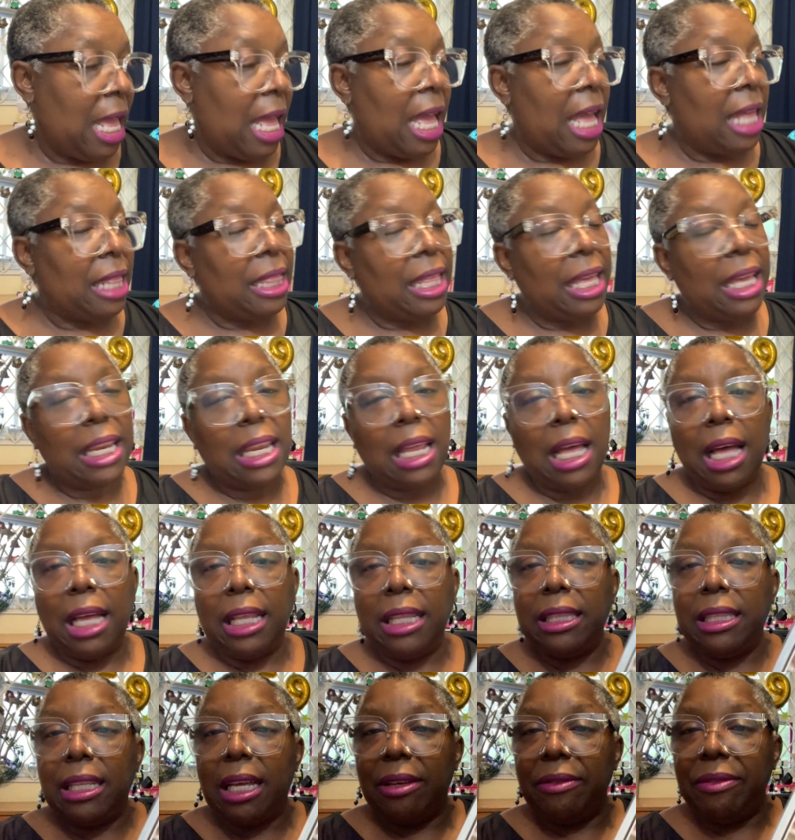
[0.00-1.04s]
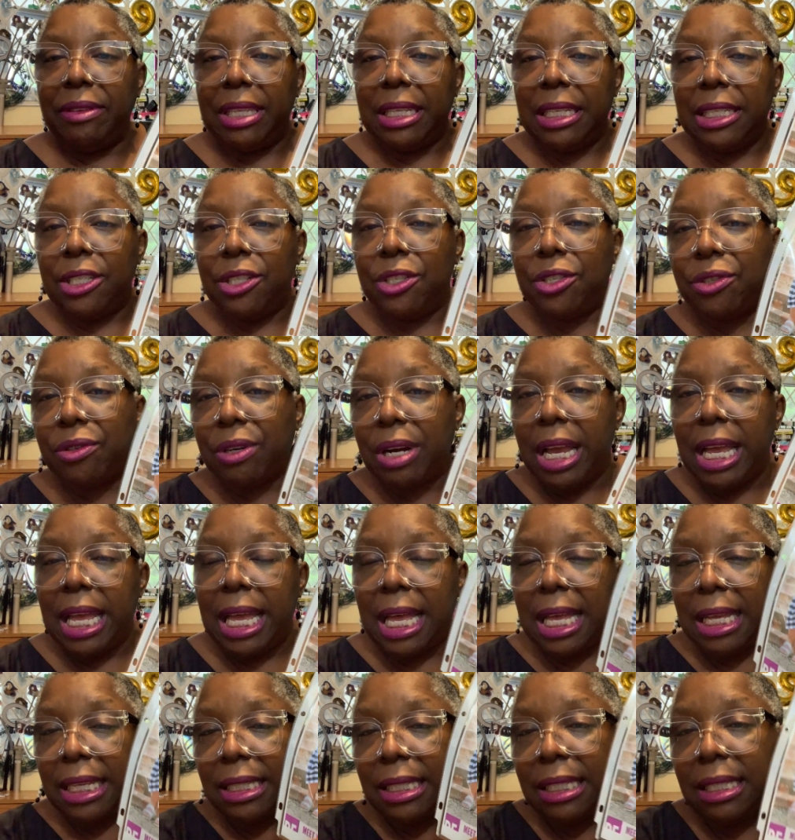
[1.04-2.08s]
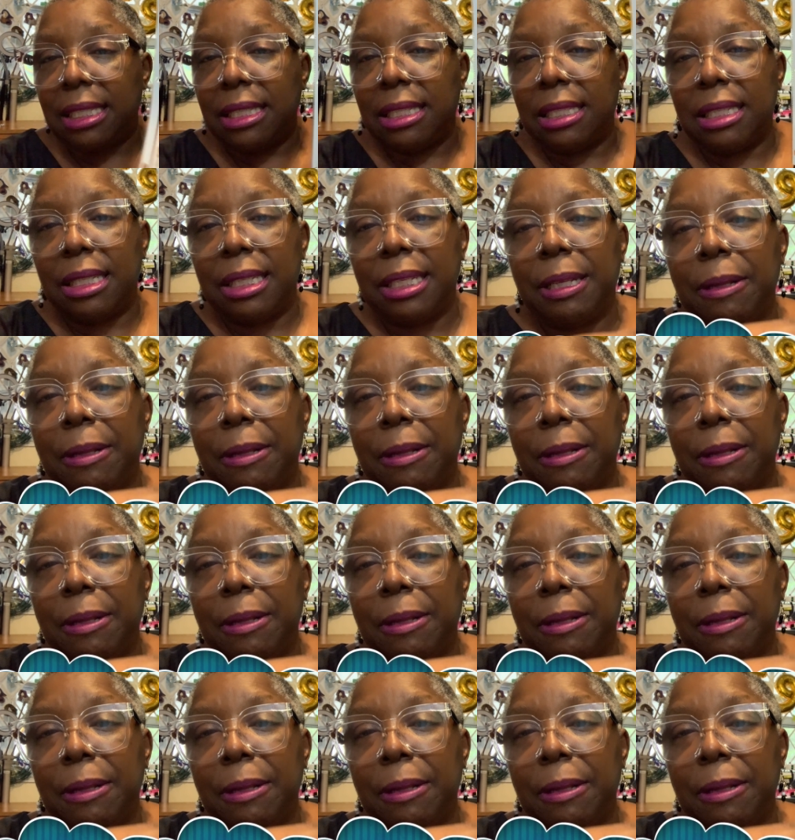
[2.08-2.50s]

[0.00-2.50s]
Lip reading: And then I love this dress